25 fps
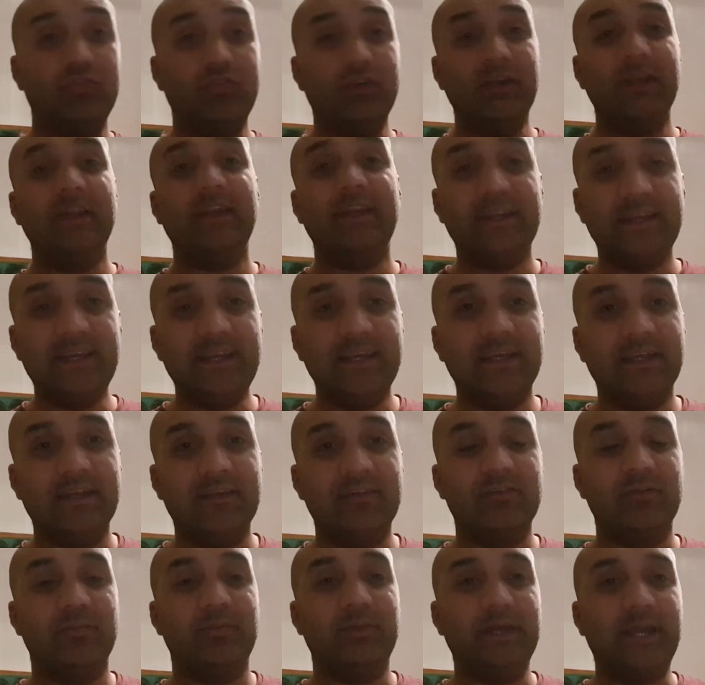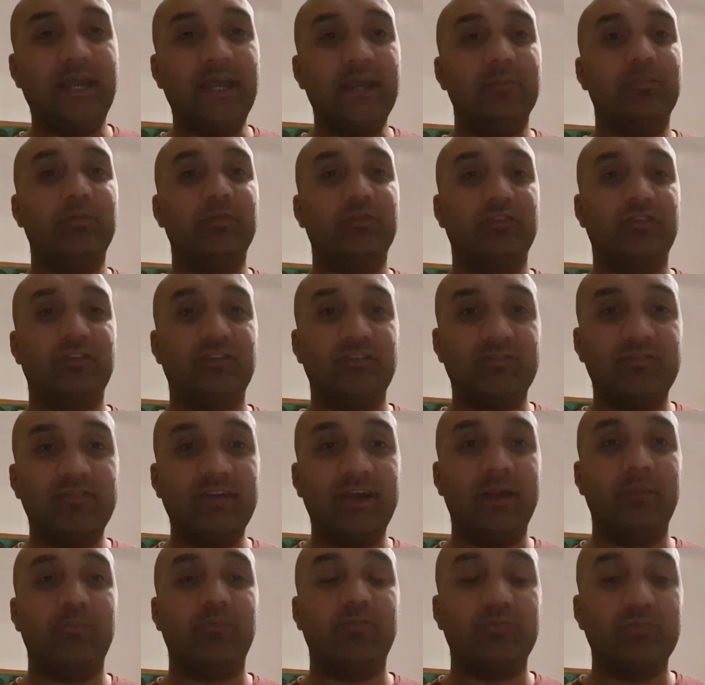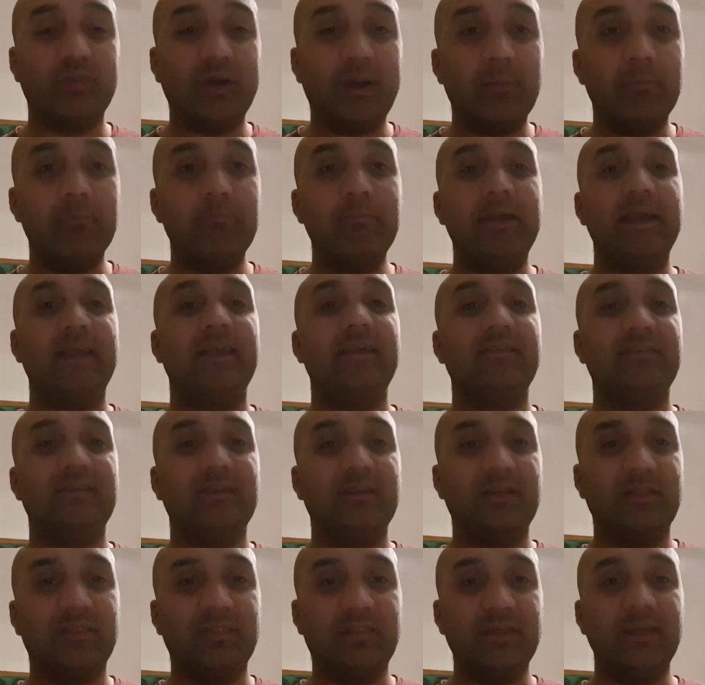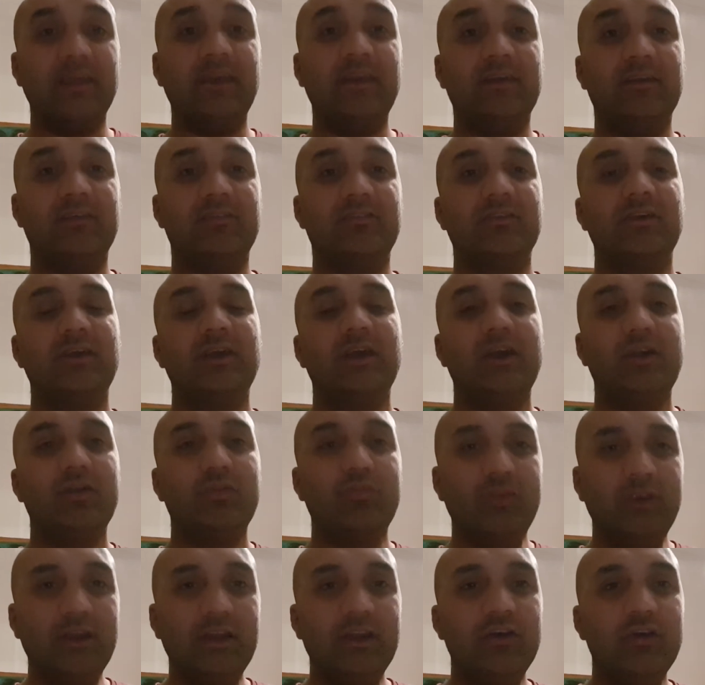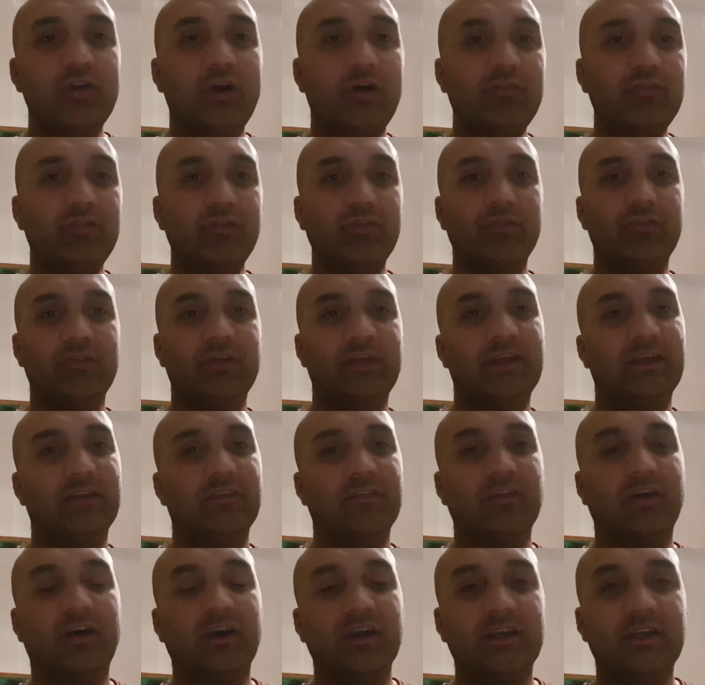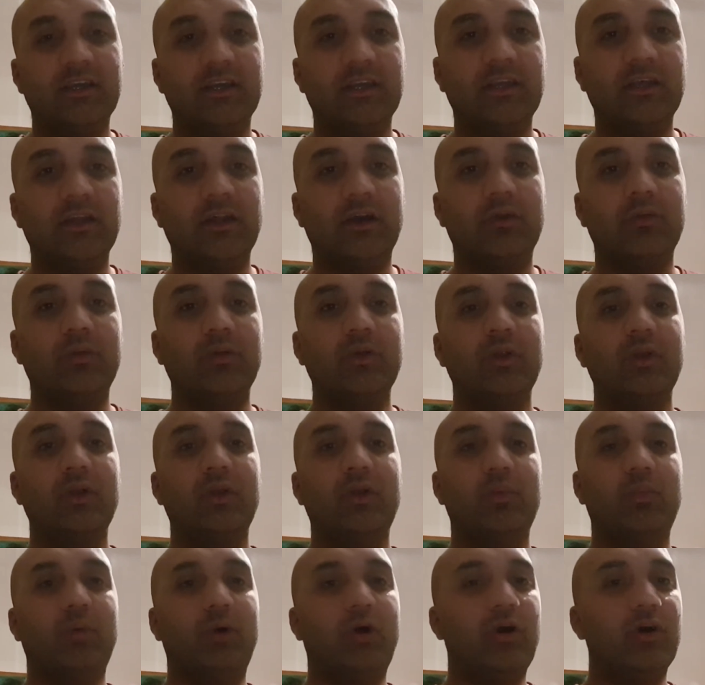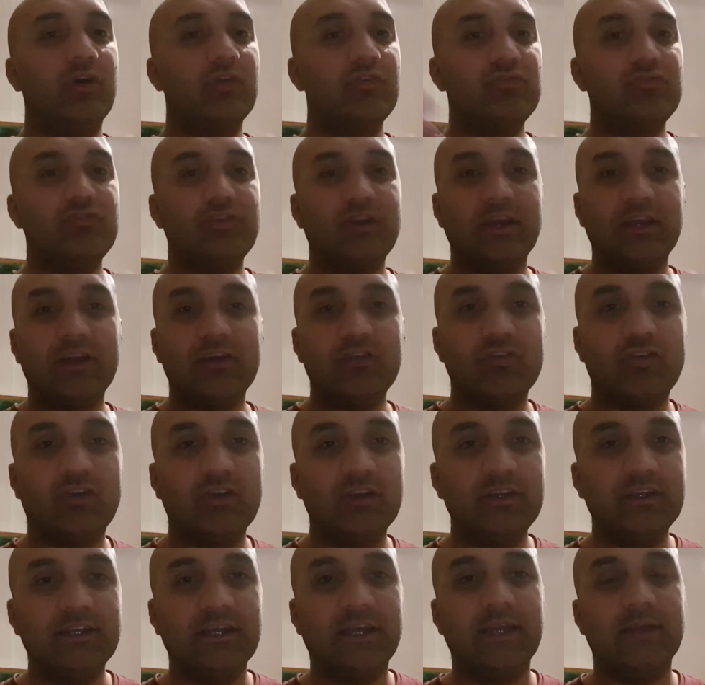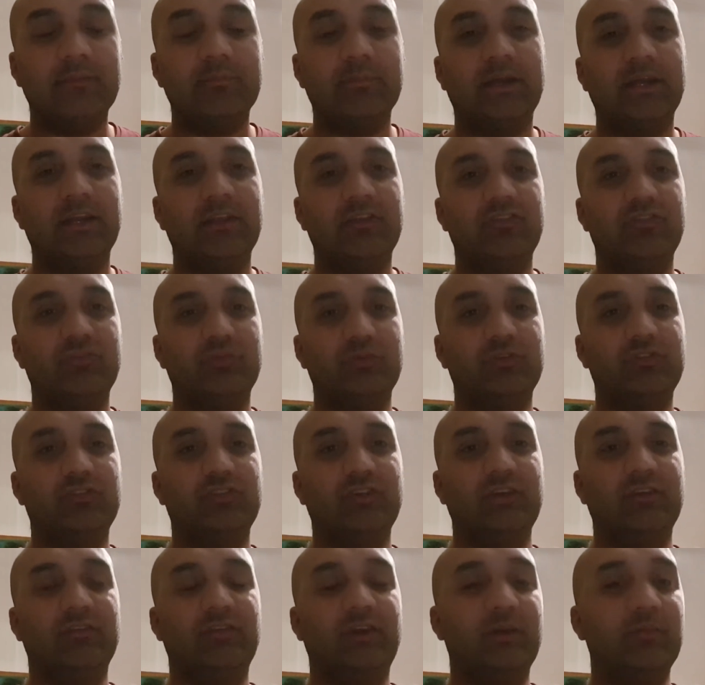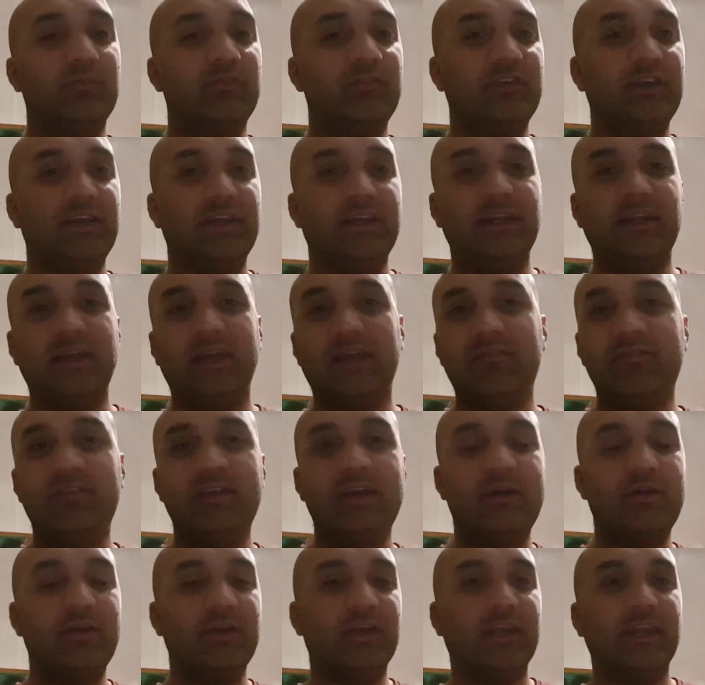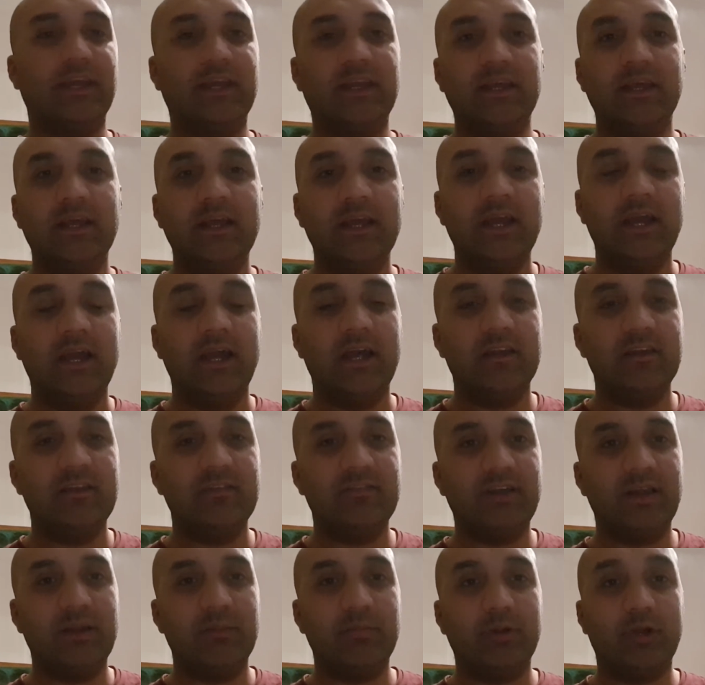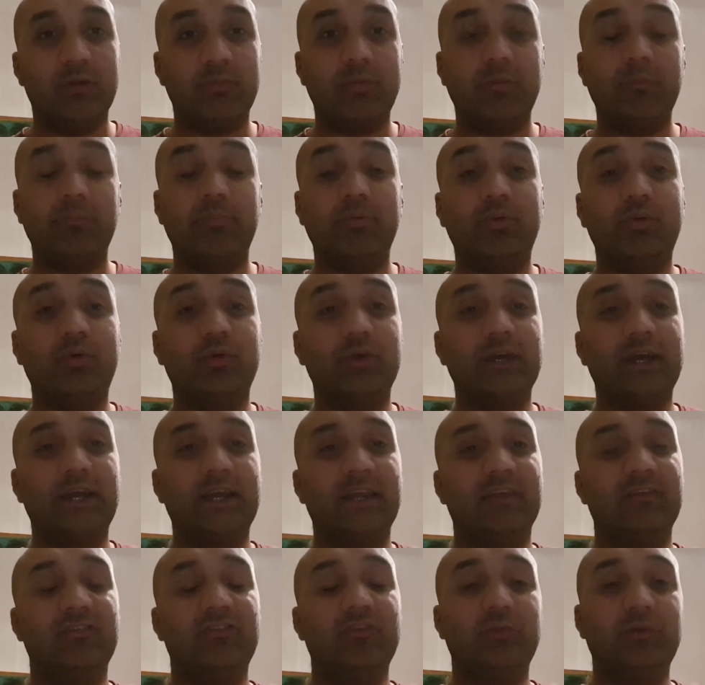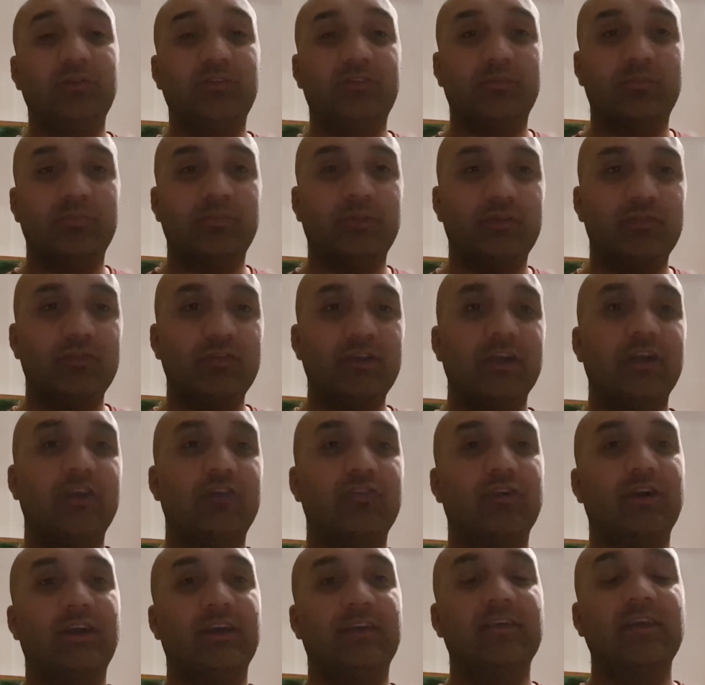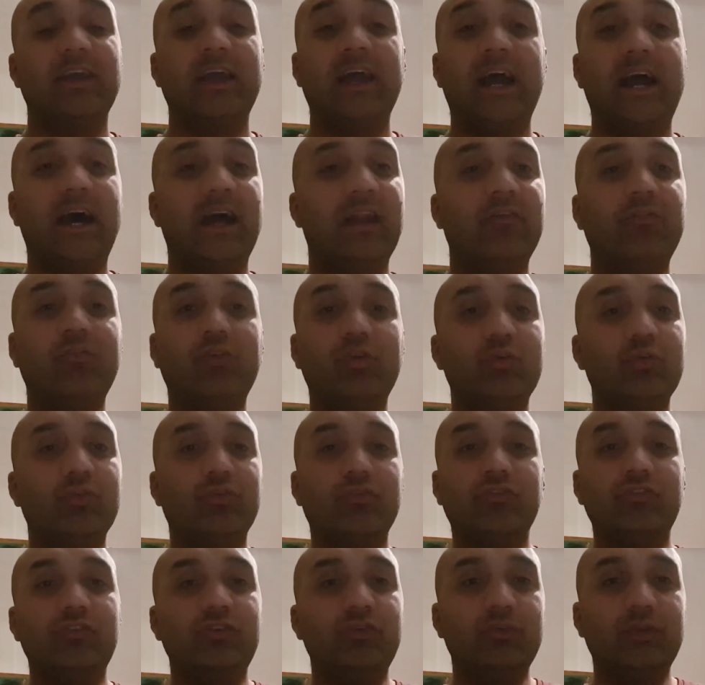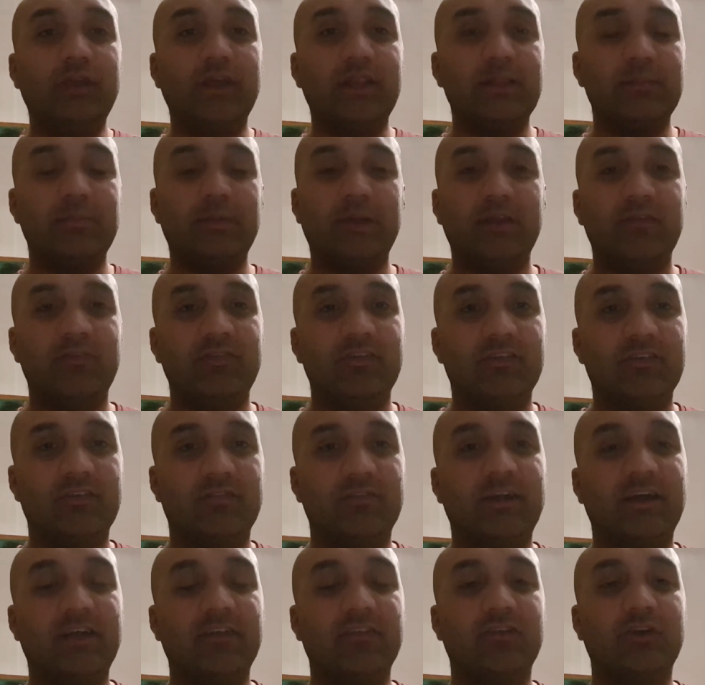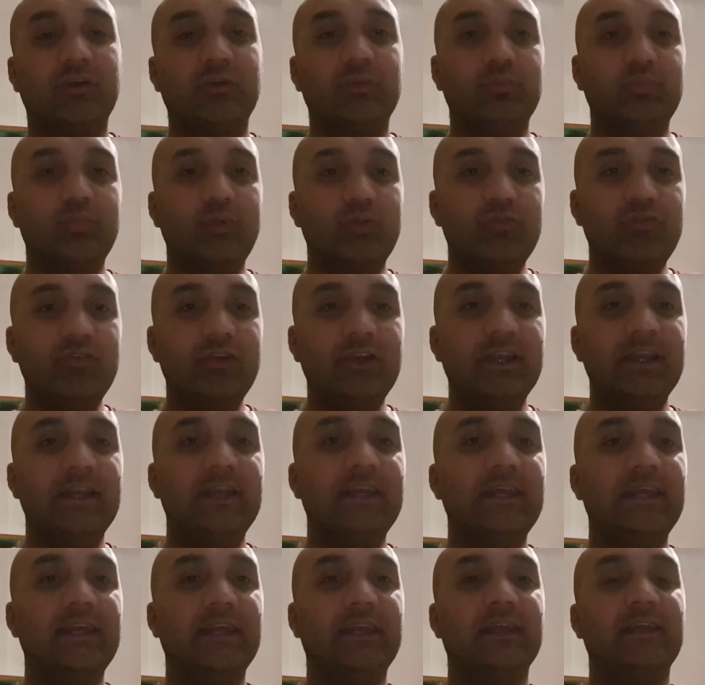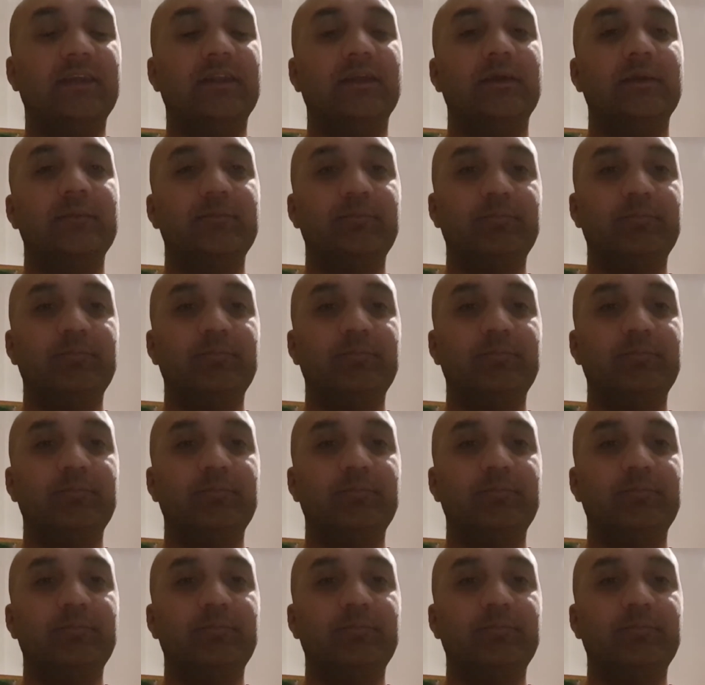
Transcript: really need to be able to develop some amazing things, really novel things, like what Andre Cronje managed to achieve. And I'm seeing every now and again a developer come on board and he's doing something really great. And of course, you get the benefits of that. So we really need